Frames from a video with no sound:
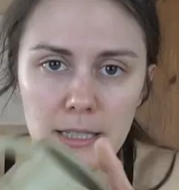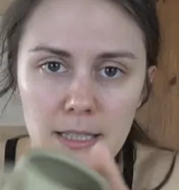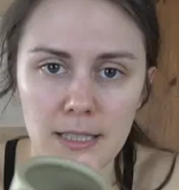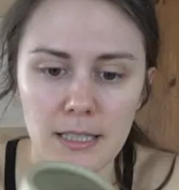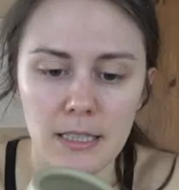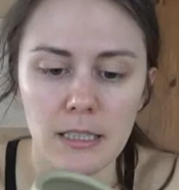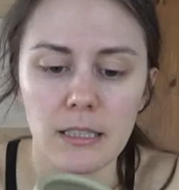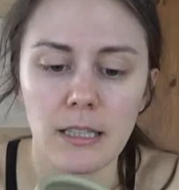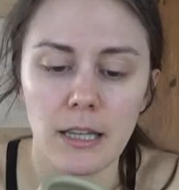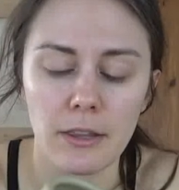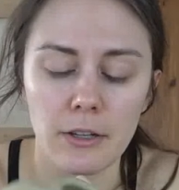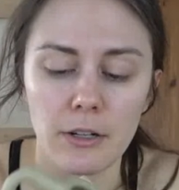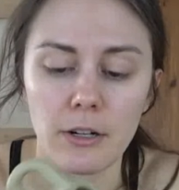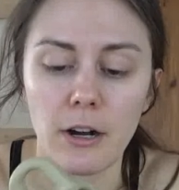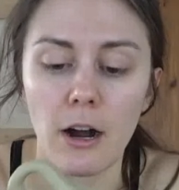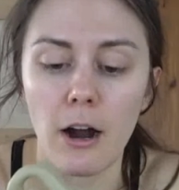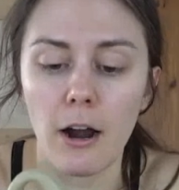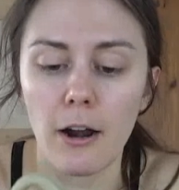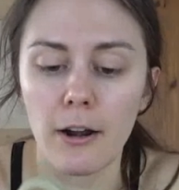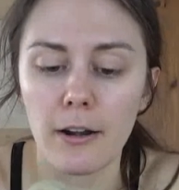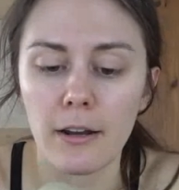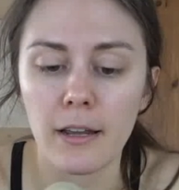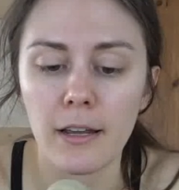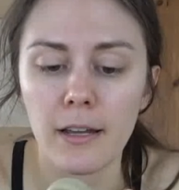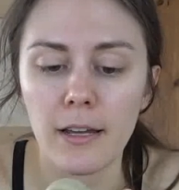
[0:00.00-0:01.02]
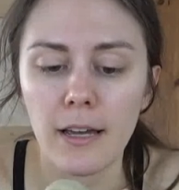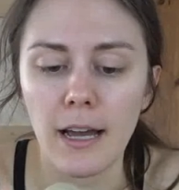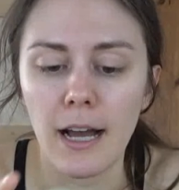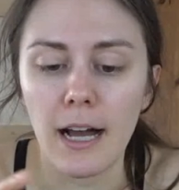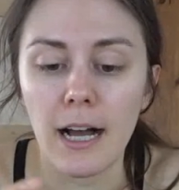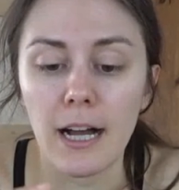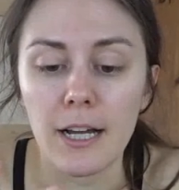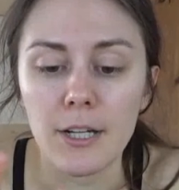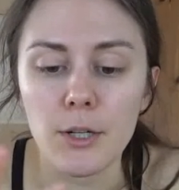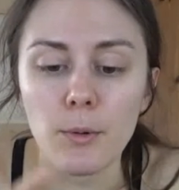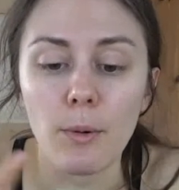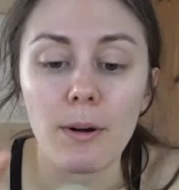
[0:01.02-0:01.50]
it's still leather hard.
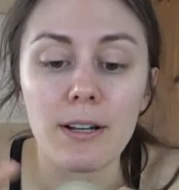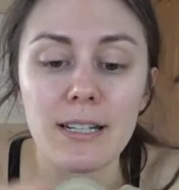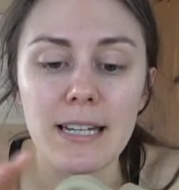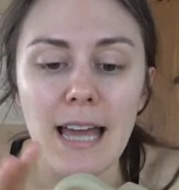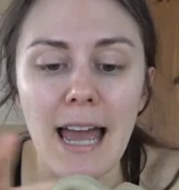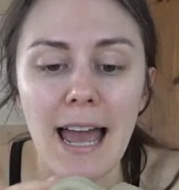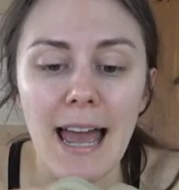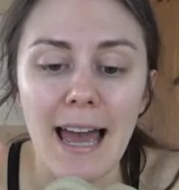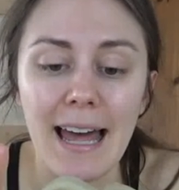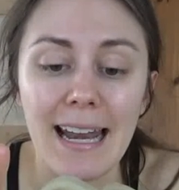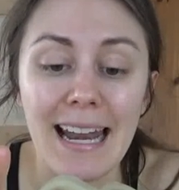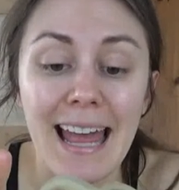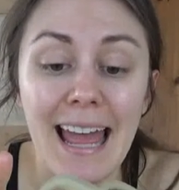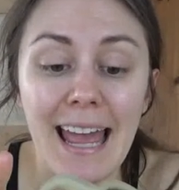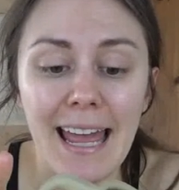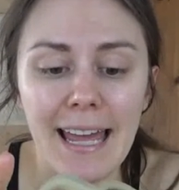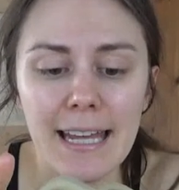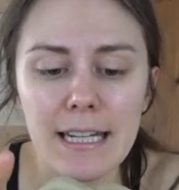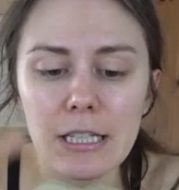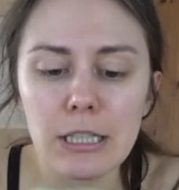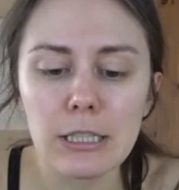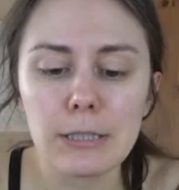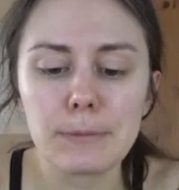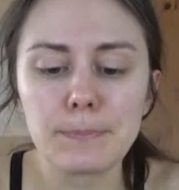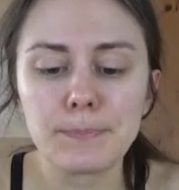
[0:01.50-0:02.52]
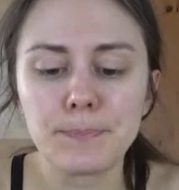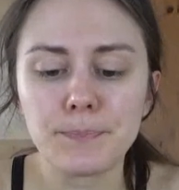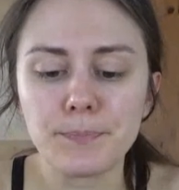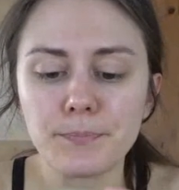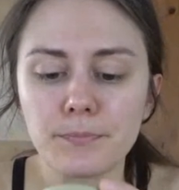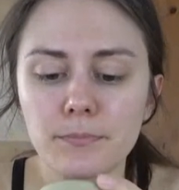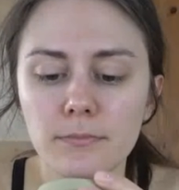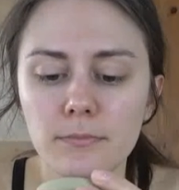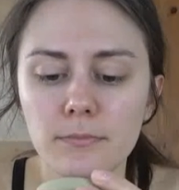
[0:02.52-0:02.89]
Uh, you want to add a handle,